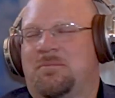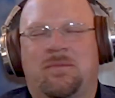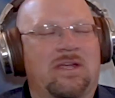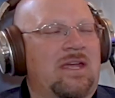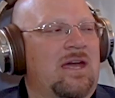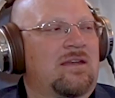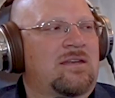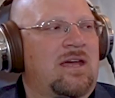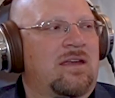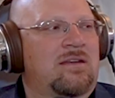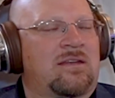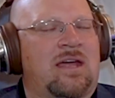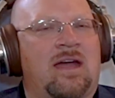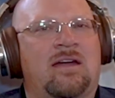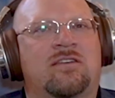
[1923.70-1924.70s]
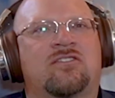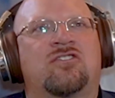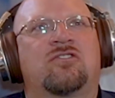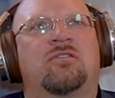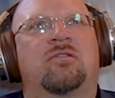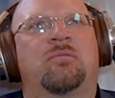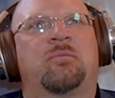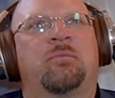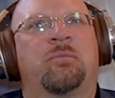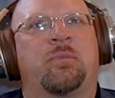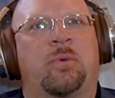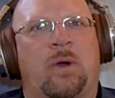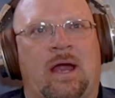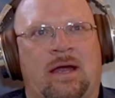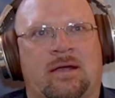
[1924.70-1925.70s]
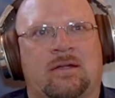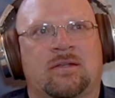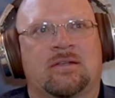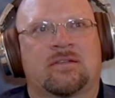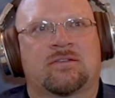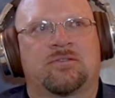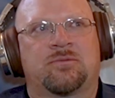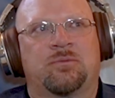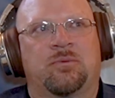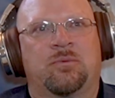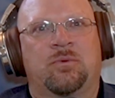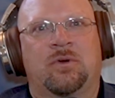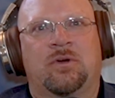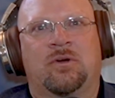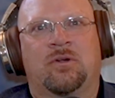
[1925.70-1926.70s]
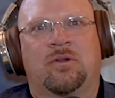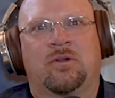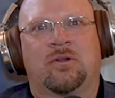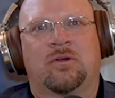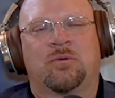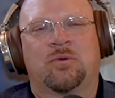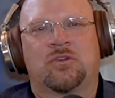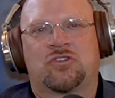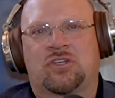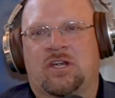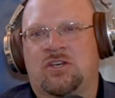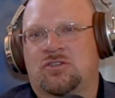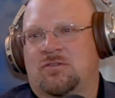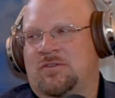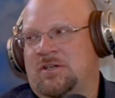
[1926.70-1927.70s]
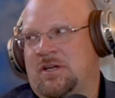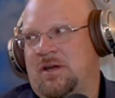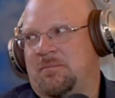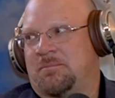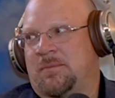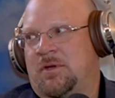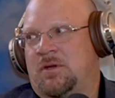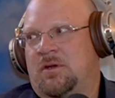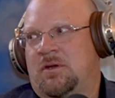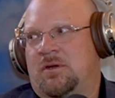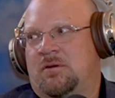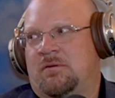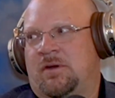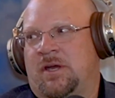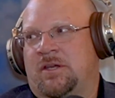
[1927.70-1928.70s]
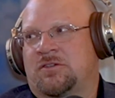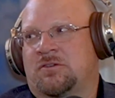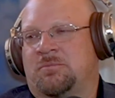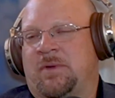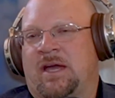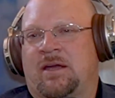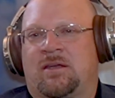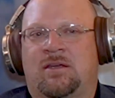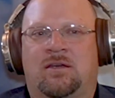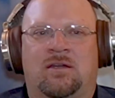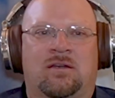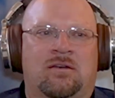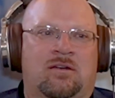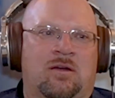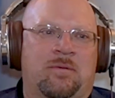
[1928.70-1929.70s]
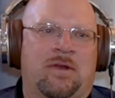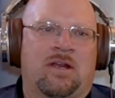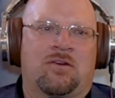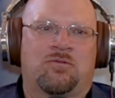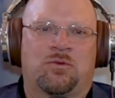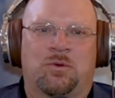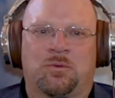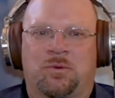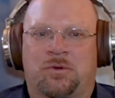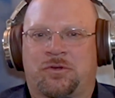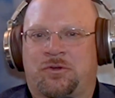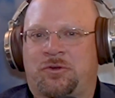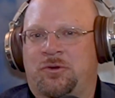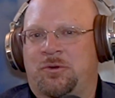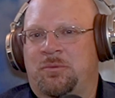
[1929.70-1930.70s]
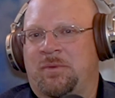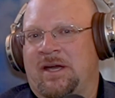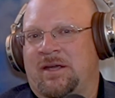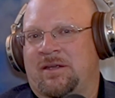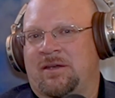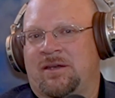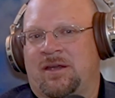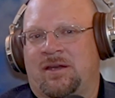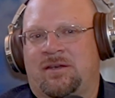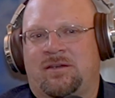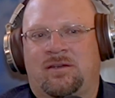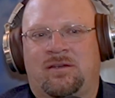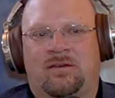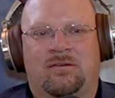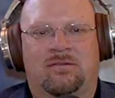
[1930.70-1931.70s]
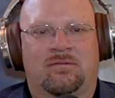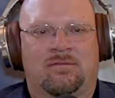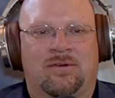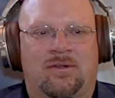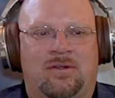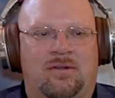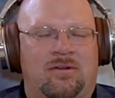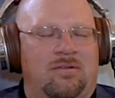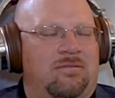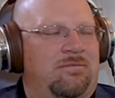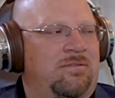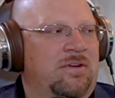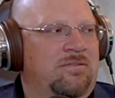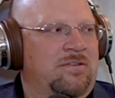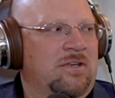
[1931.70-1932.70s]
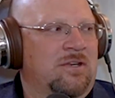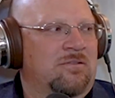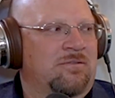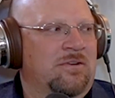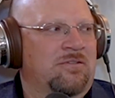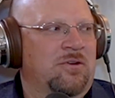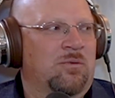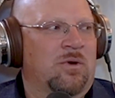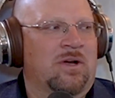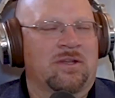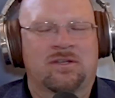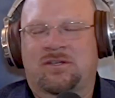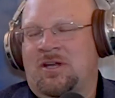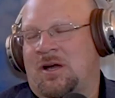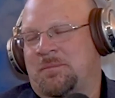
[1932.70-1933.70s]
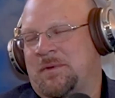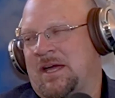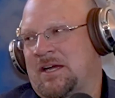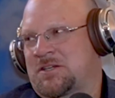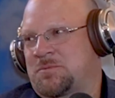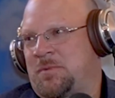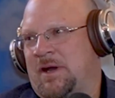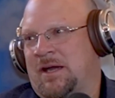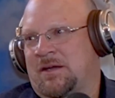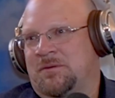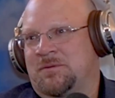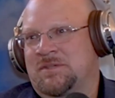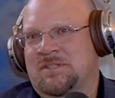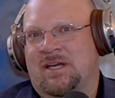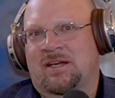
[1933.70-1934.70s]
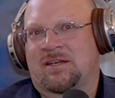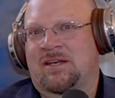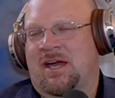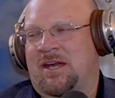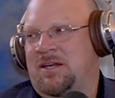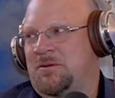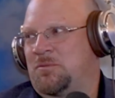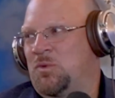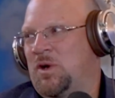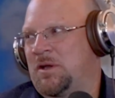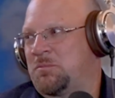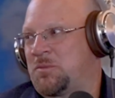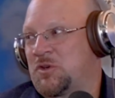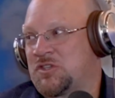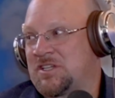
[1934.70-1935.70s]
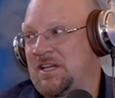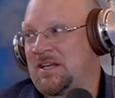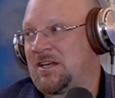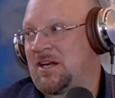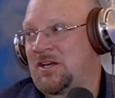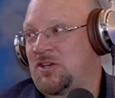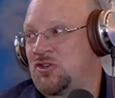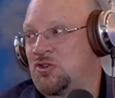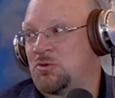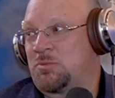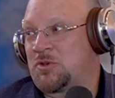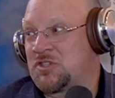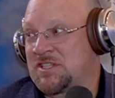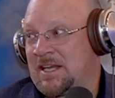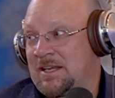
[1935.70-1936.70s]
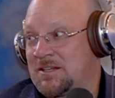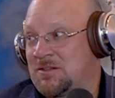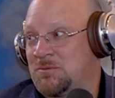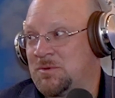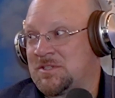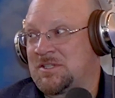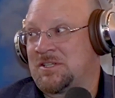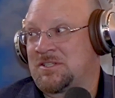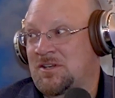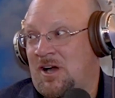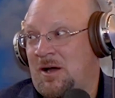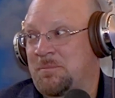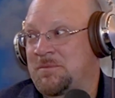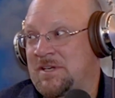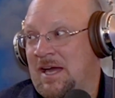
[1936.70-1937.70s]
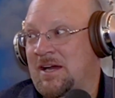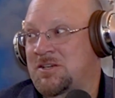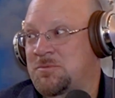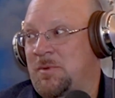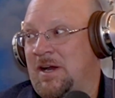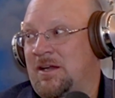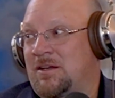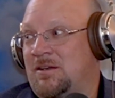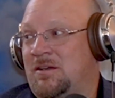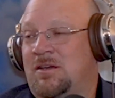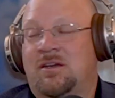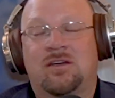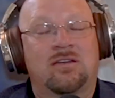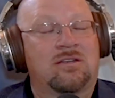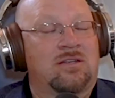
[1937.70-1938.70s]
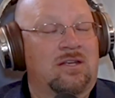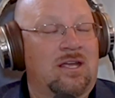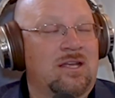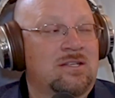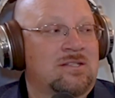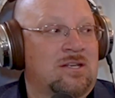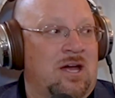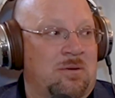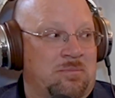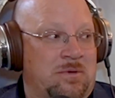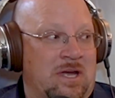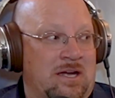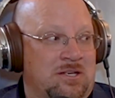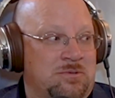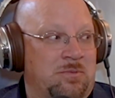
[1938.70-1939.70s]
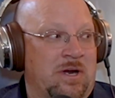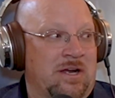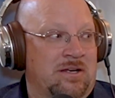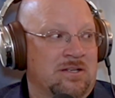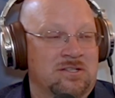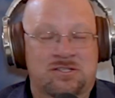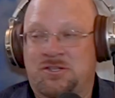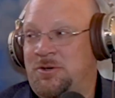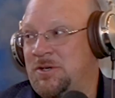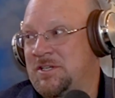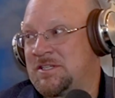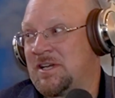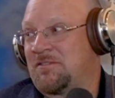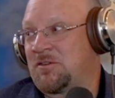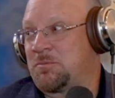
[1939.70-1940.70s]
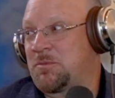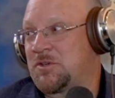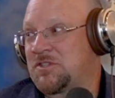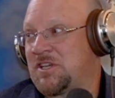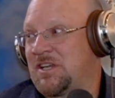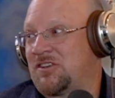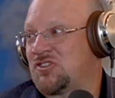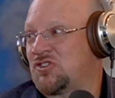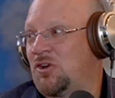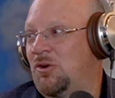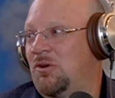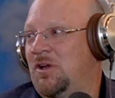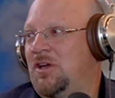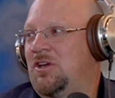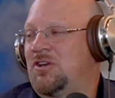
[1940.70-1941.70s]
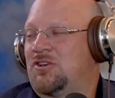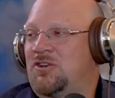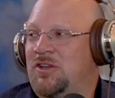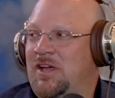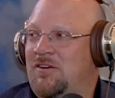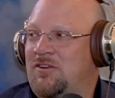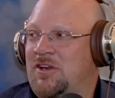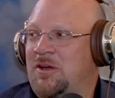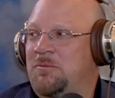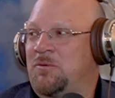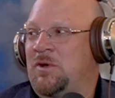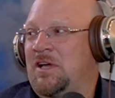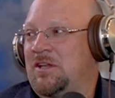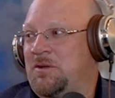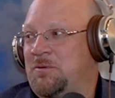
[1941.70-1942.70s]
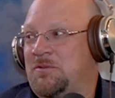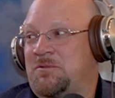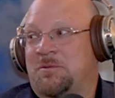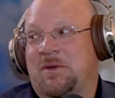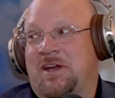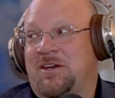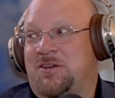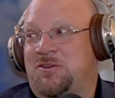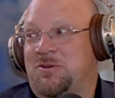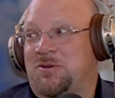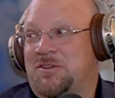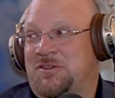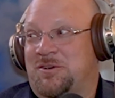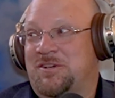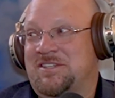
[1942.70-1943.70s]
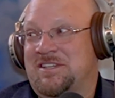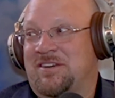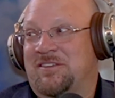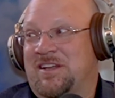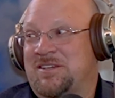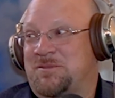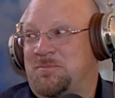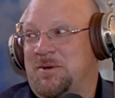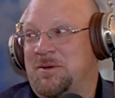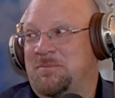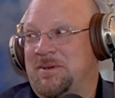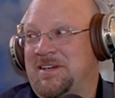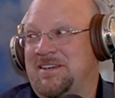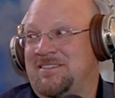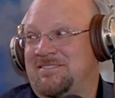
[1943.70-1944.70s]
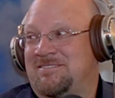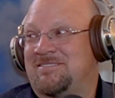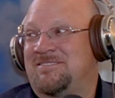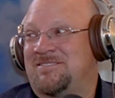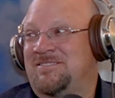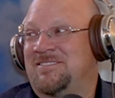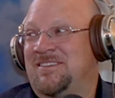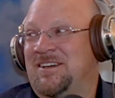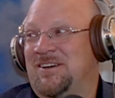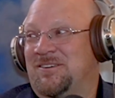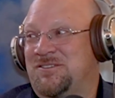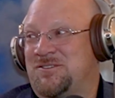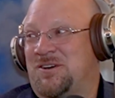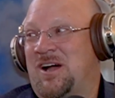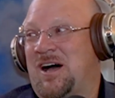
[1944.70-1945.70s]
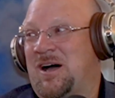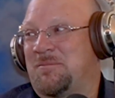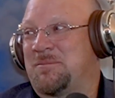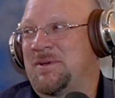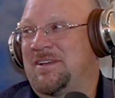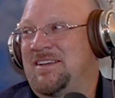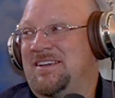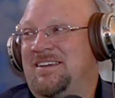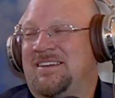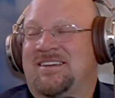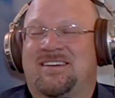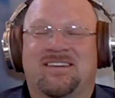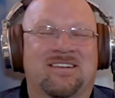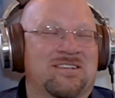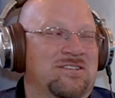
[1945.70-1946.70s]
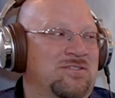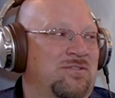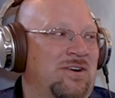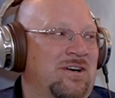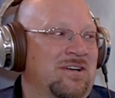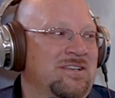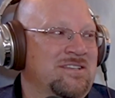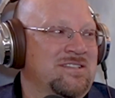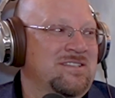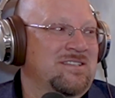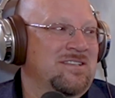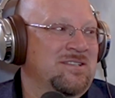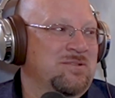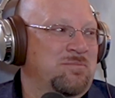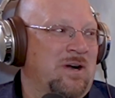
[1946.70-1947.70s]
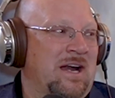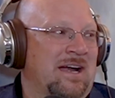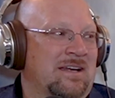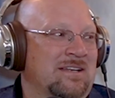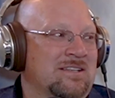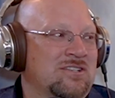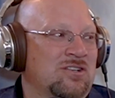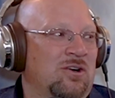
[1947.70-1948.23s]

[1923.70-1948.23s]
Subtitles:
But yeah, tax brackets will change over time, right? So coming out of World War II, back in 1950 or 51, the top tax bracket was like 91%, 92% was the top tax bracket. Today's top tax bracket is 37%. So do they ever come? Well, they went from 92 to 37. That's a pretty big drop as far as brackets.